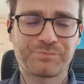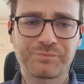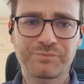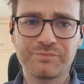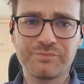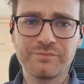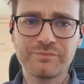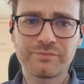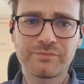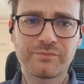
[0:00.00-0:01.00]

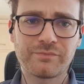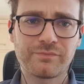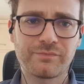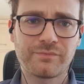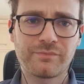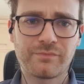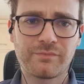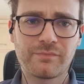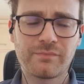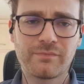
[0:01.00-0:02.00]

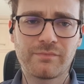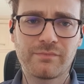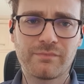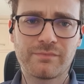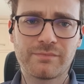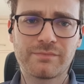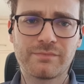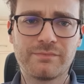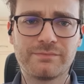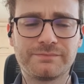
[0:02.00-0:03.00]

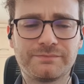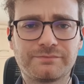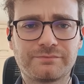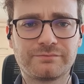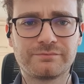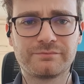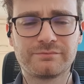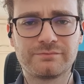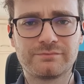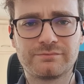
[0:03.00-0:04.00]

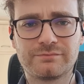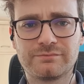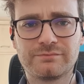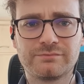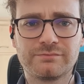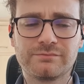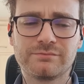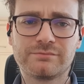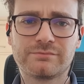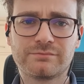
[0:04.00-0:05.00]

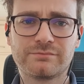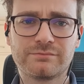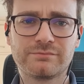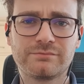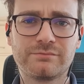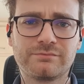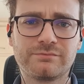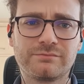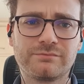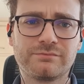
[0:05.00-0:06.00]

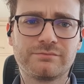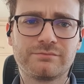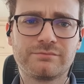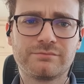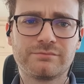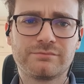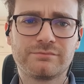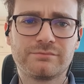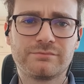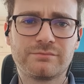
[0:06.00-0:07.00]

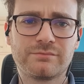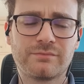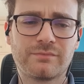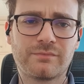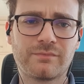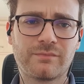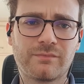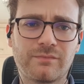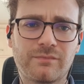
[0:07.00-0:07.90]
(silent)